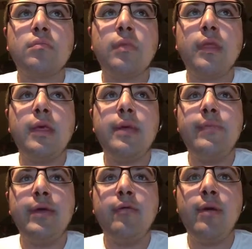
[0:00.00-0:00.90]
Give me
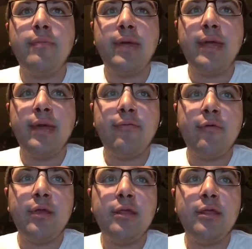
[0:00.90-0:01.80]
1 minute,
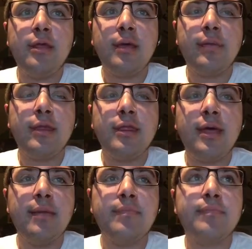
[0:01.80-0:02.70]
everyone. Sorry about that.
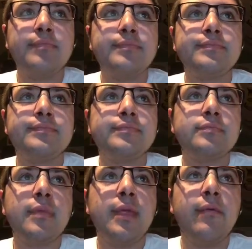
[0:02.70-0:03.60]

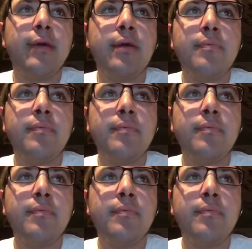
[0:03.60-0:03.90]
Here we go.